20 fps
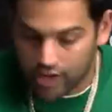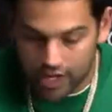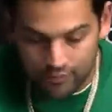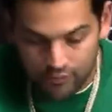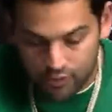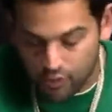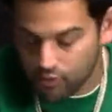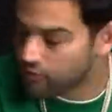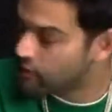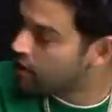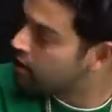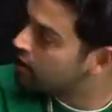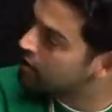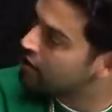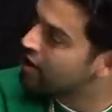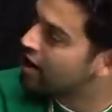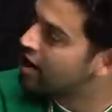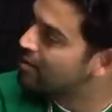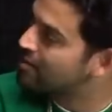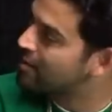if you follow their
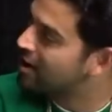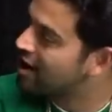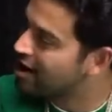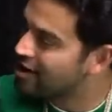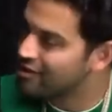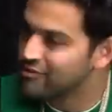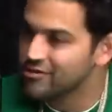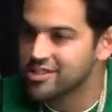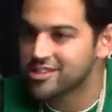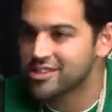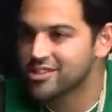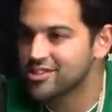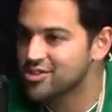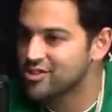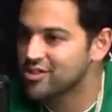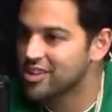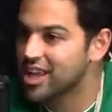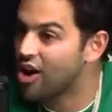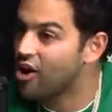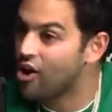autobiographies and their
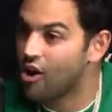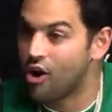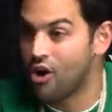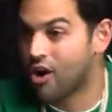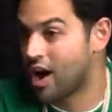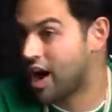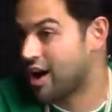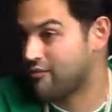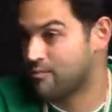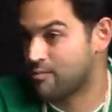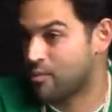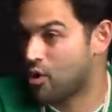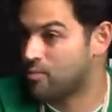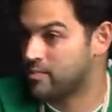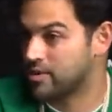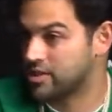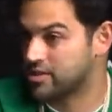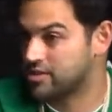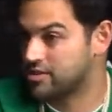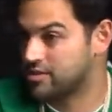stuff, they all have
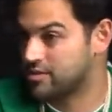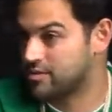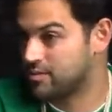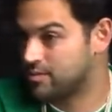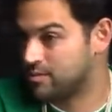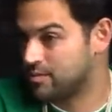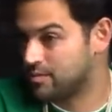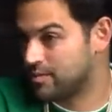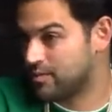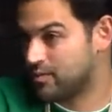moments yeah.